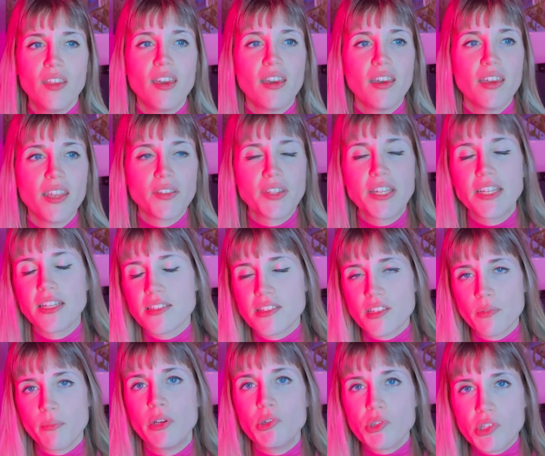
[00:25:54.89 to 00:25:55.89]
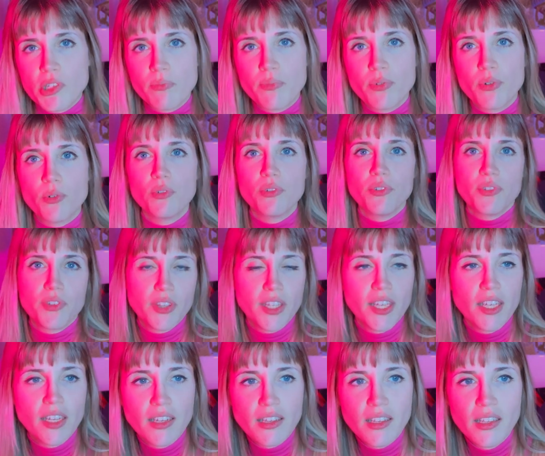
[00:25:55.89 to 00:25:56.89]
and i think that's the most important
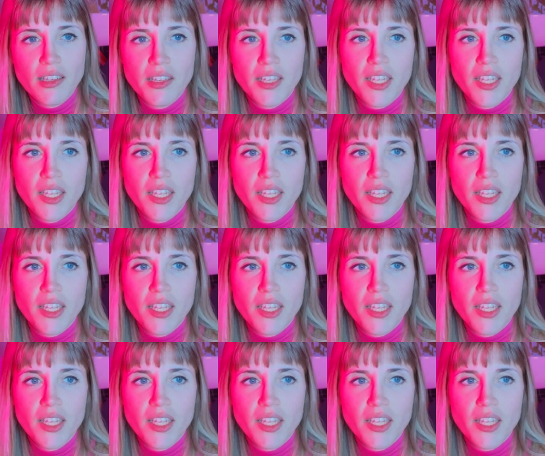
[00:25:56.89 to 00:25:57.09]
thing